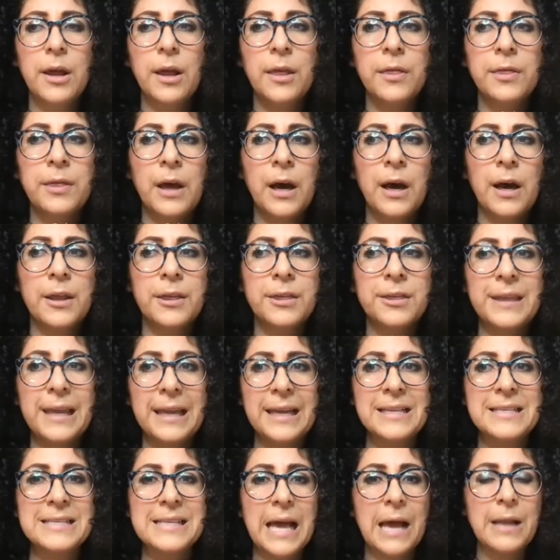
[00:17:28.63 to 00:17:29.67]
the
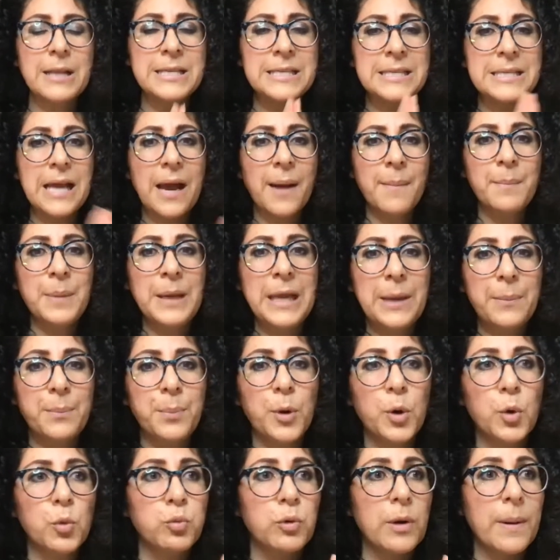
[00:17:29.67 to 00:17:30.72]
things that some
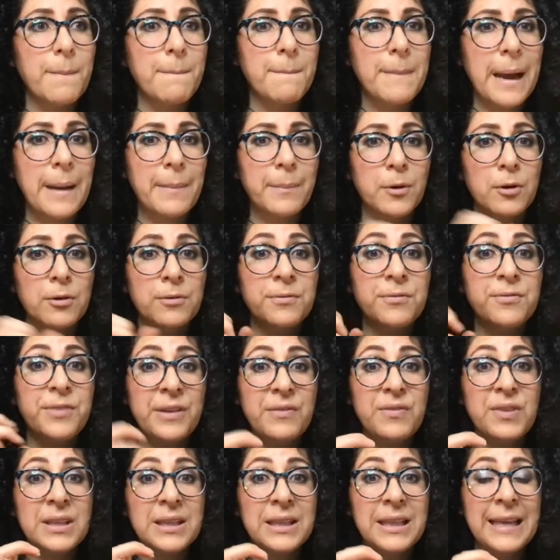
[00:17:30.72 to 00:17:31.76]
people remember
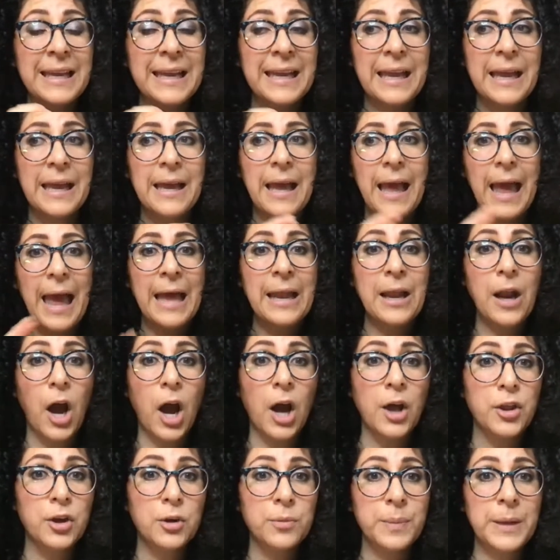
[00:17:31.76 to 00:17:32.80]
vividly and
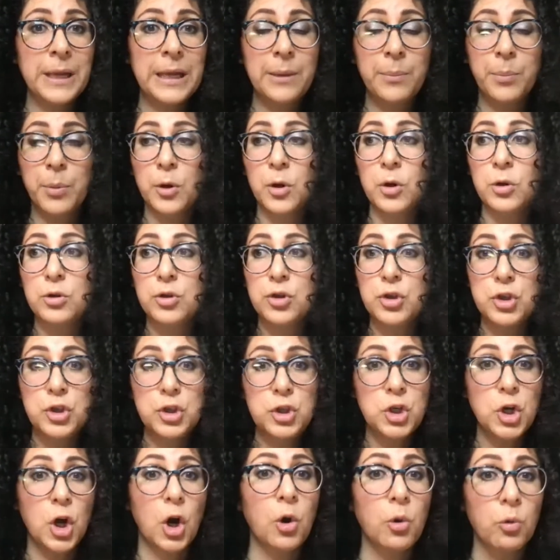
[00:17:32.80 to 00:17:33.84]
other people
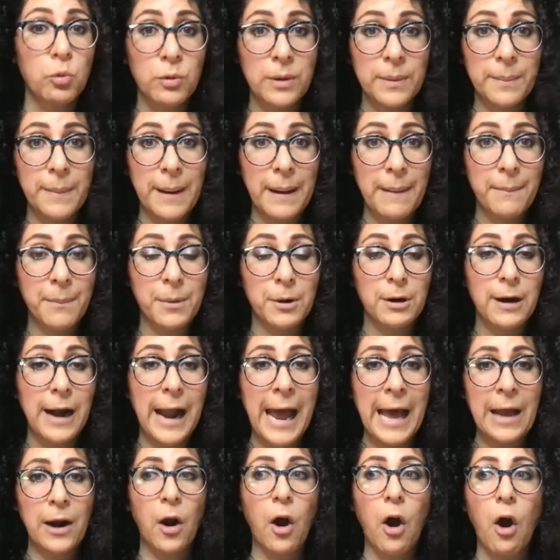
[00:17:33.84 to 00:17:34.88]
don't remember
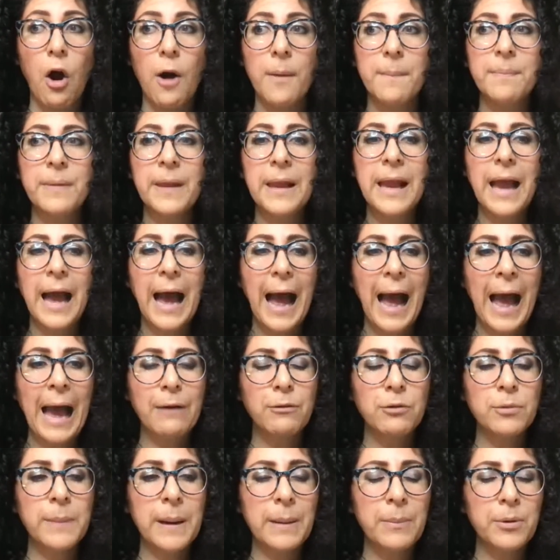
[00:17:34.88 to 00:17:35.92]
at all. I
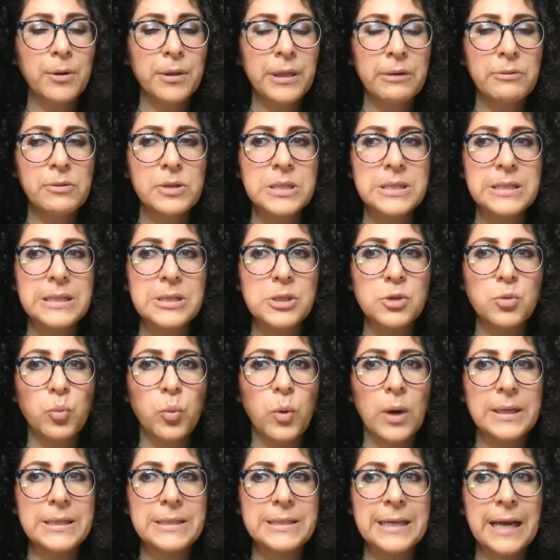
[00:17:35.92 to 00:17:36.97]
remember there was this
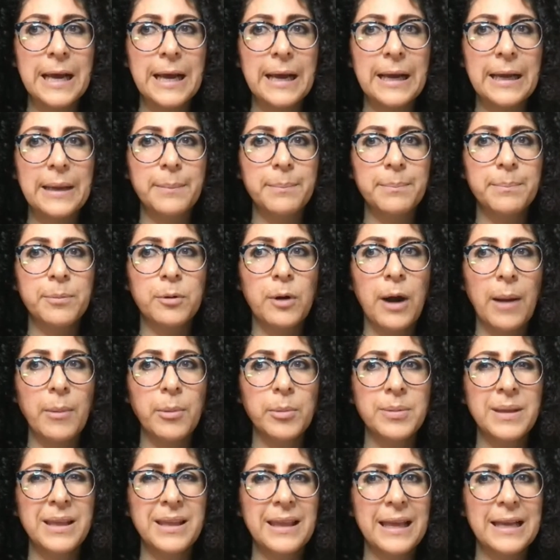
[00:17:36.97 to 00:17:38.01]
one time,
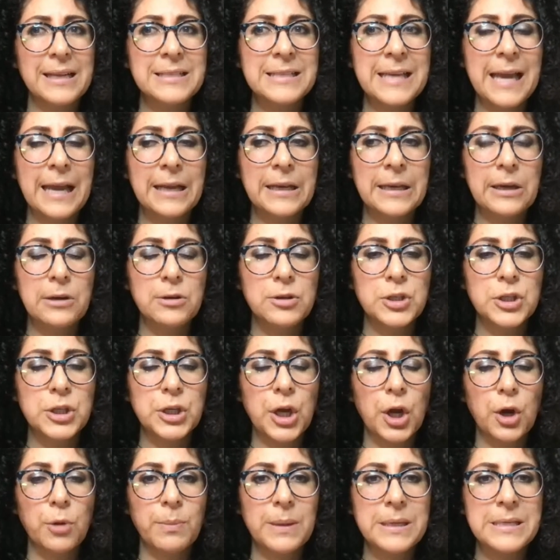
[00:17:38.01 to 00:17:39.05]
probably like 10 years
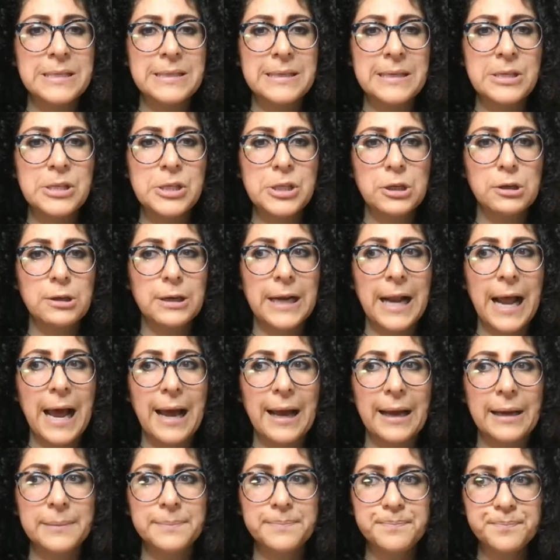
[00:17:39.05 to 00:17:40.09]
ago, my sister and
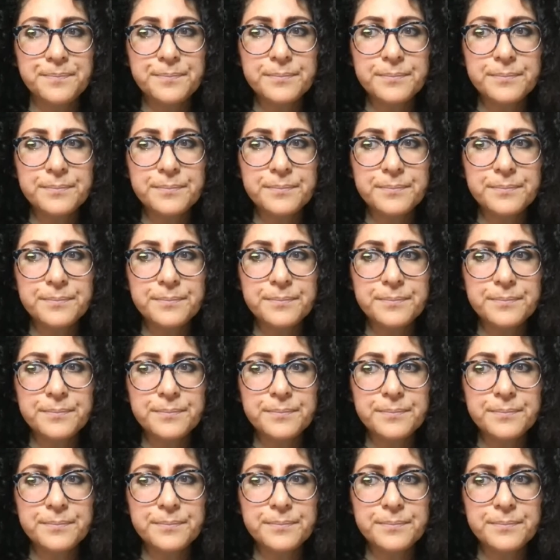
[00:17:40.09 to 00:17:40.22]
I